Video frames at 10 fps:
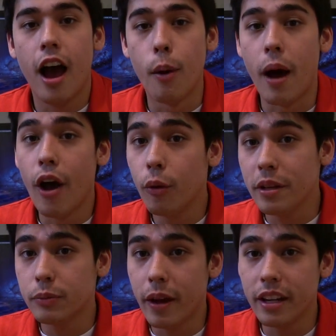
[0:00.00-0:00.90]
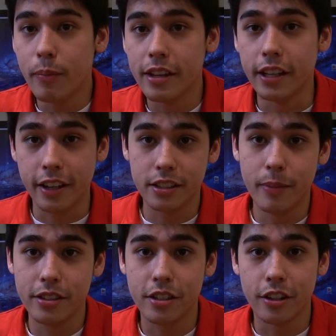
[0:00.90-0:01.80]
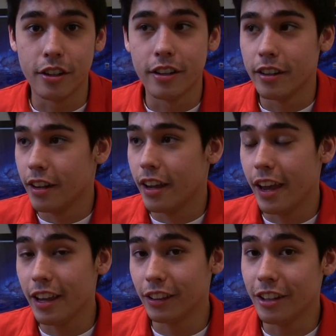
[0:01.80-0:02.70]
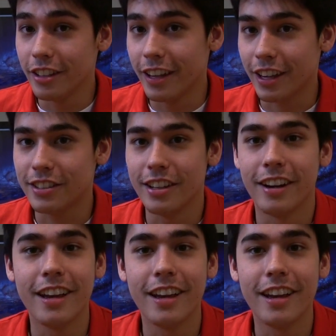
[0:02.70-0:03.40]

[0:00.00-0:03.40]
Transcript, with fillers: Um, I will be spending my second semester in London next year.